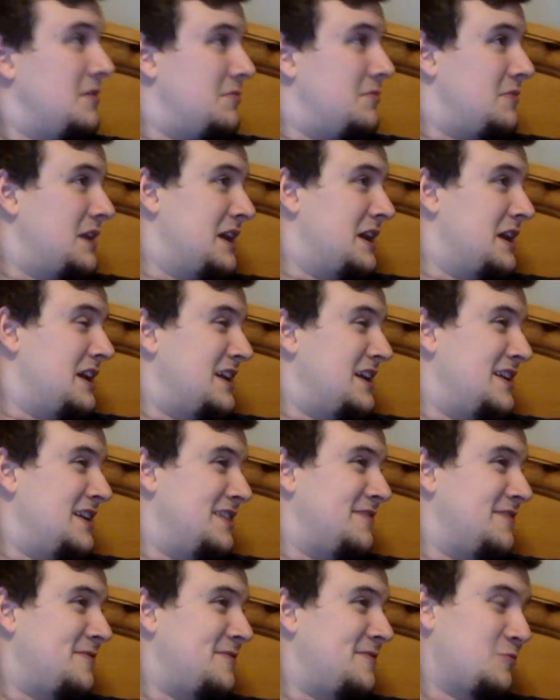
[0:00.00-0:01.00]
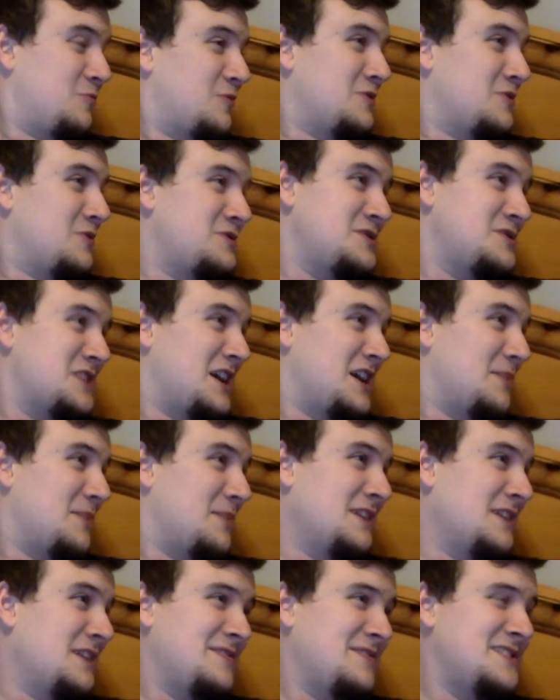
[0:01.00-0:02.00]
And for worst, I'm
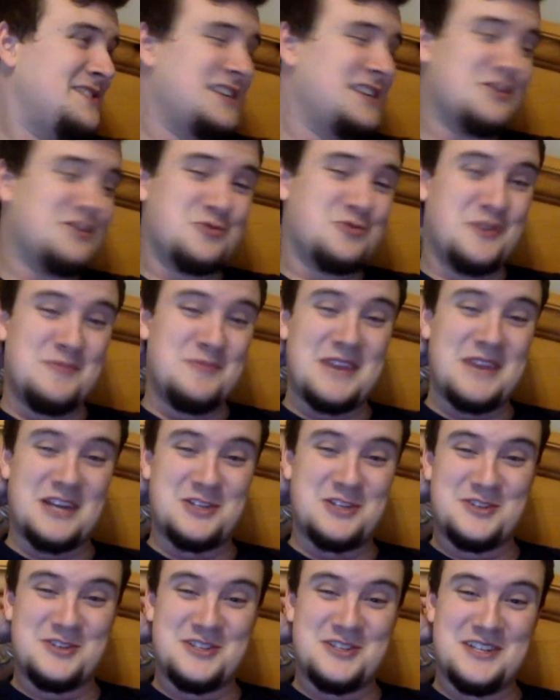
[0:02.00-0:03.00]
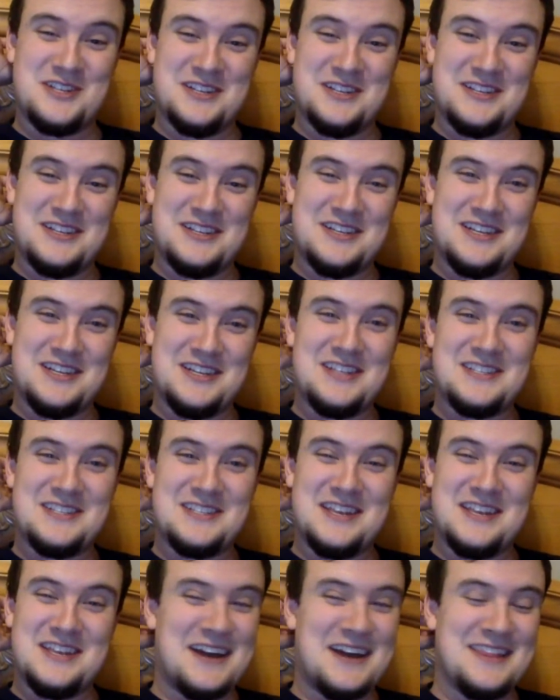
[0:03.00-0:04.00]
gonna have to say Dreamcatchers. It's
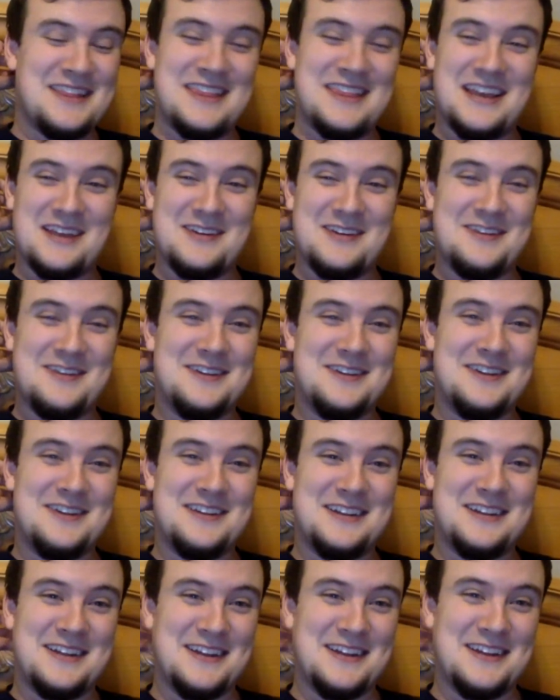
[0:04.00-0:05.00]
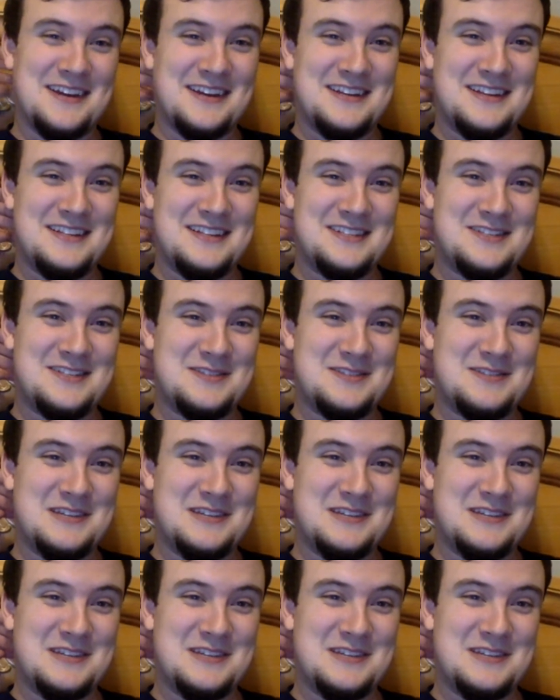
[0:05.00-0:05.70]
not that good. It's